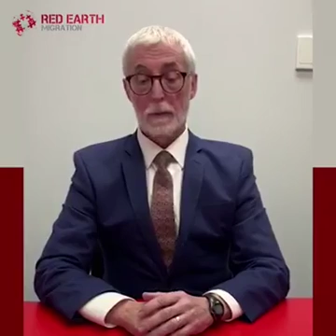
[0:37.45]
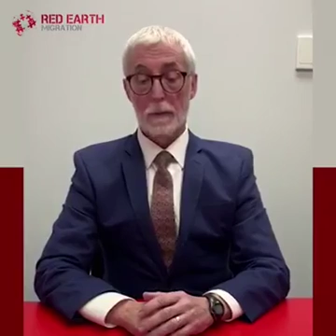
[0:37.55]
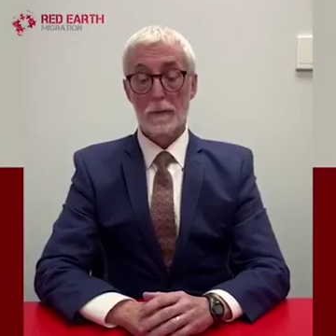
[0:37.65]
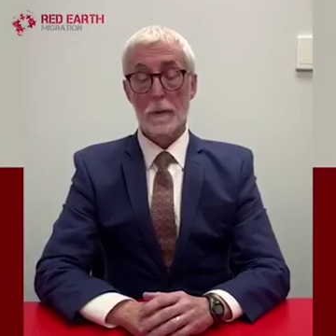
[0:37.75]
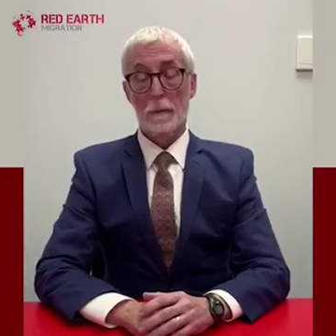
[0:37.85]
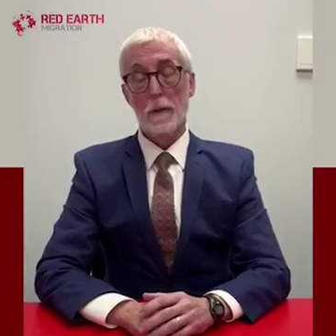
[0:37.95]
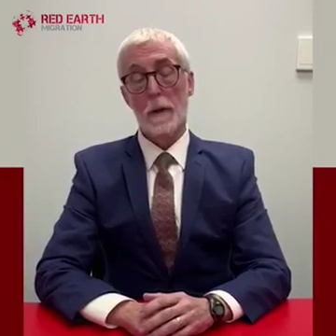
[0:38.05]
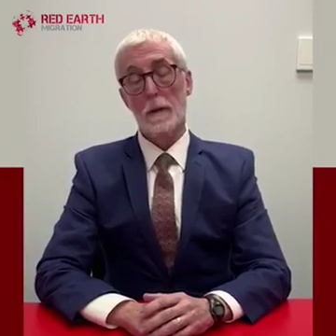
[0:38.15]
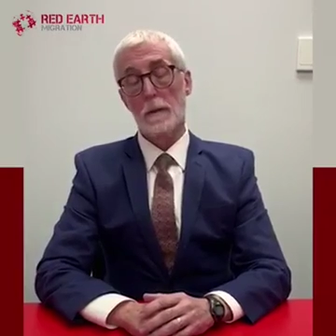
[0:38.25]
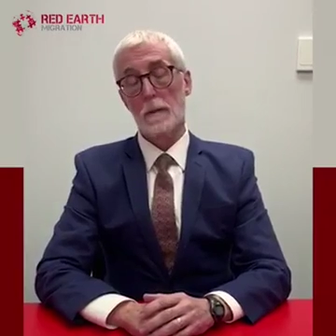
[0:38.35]
for a
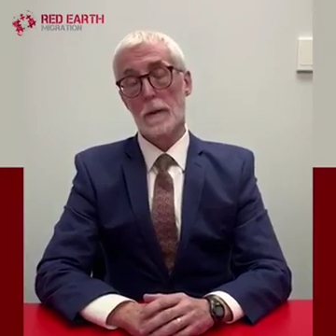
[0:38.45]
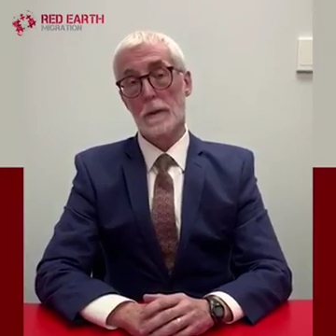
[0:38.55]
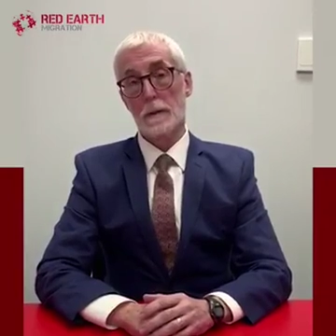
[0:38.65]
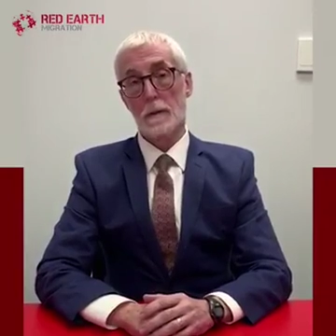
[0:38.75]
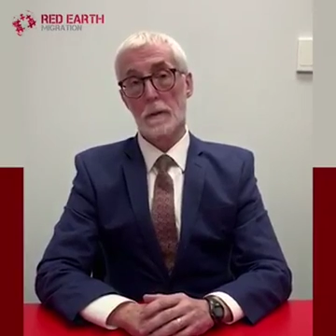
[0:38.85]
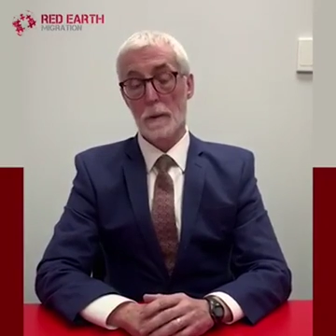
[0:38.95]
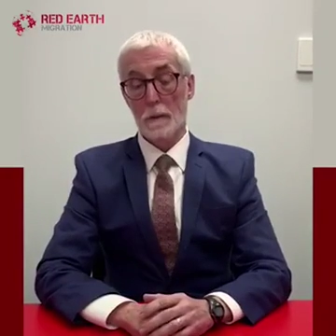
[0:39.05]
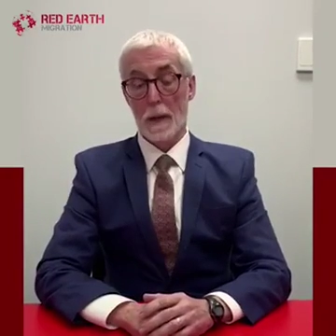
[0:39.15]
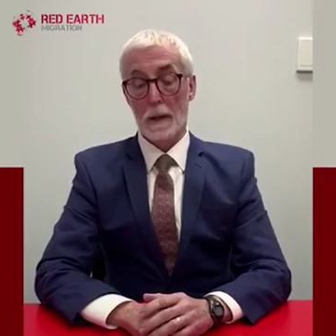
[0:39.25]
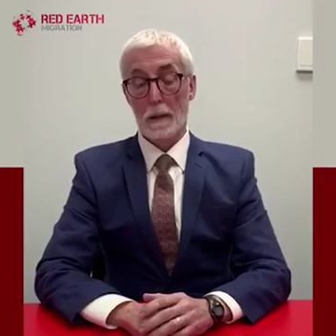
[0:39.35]
substantive visa to be
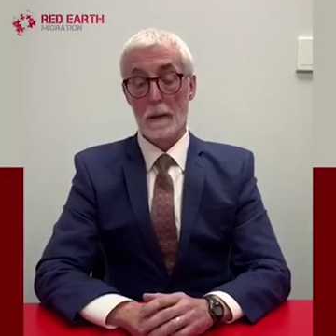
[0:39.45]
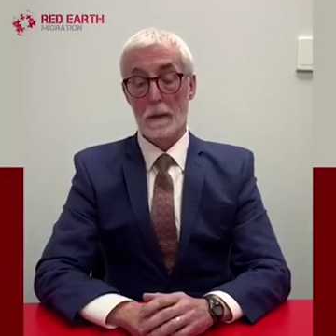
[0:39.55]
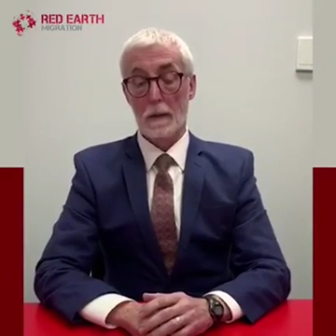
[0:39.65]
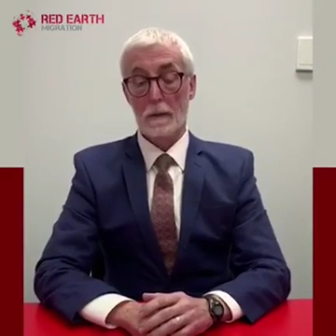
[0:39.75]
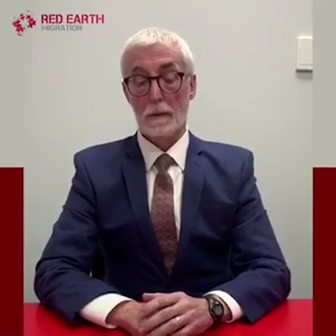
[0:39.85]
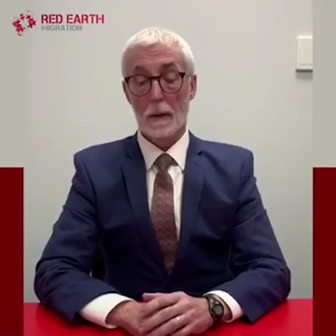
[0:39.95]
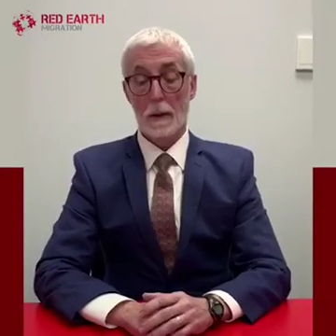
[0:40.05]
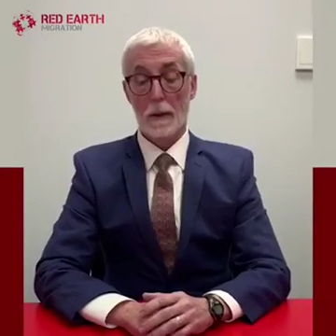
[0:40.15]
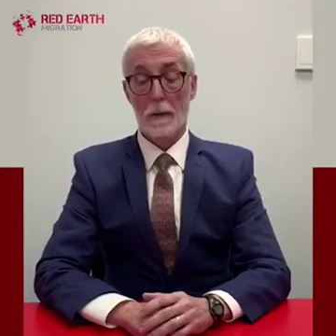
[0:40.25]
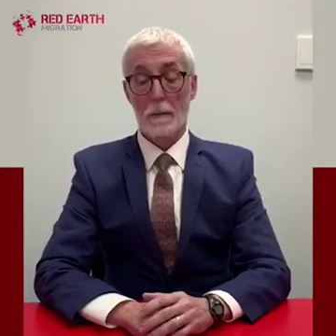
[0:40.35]
made in
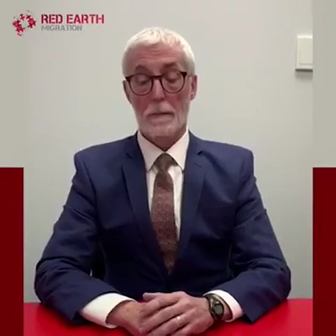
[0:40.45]
Australia,